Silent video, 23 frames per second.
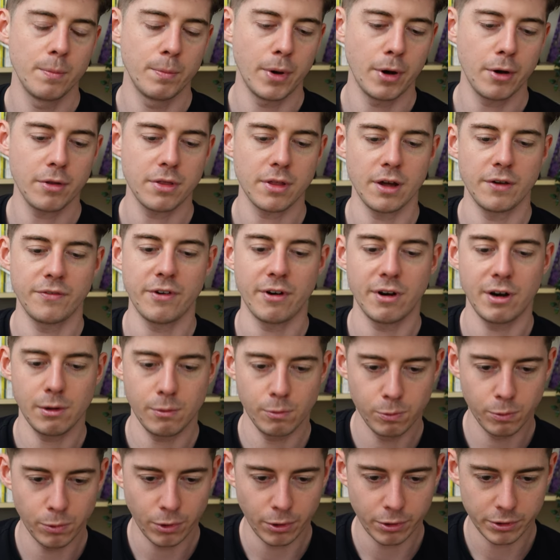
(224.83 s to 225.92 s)
Both are very
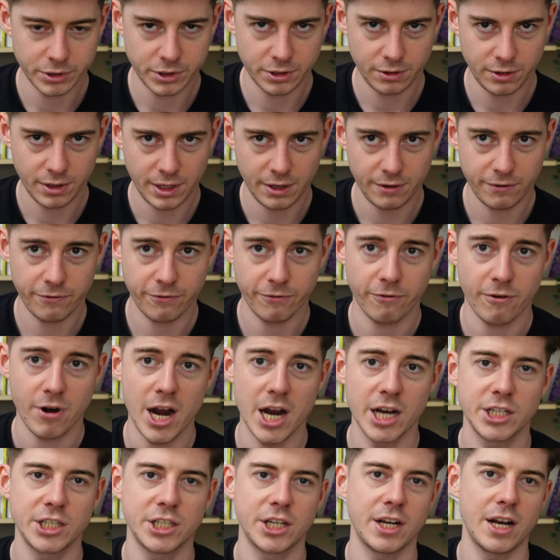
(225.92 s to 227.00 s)
watery,
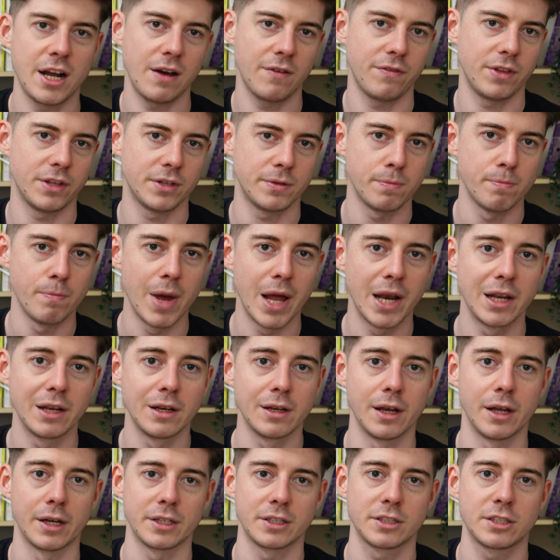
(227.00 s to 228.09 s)
fresh, and have this
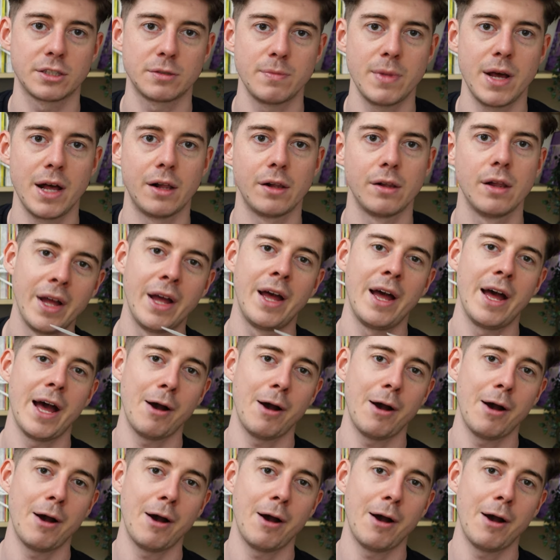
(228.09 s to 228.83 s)
melon-like smell.